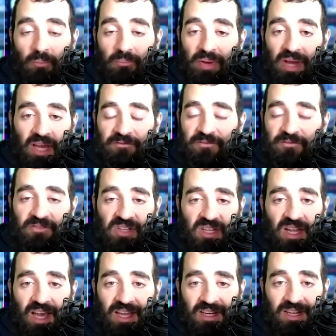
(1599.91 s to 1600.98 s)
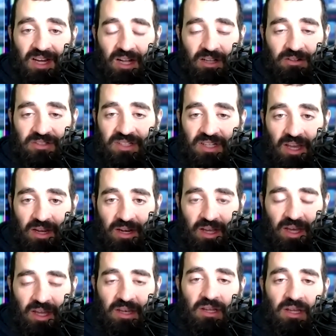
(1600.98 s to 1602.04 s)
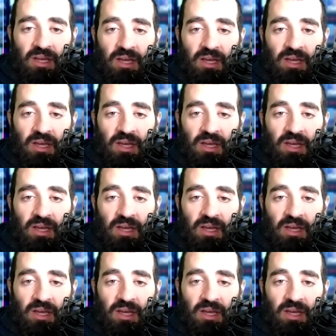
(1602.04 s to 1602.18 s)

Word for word: pay 50 to 80 dollars to get in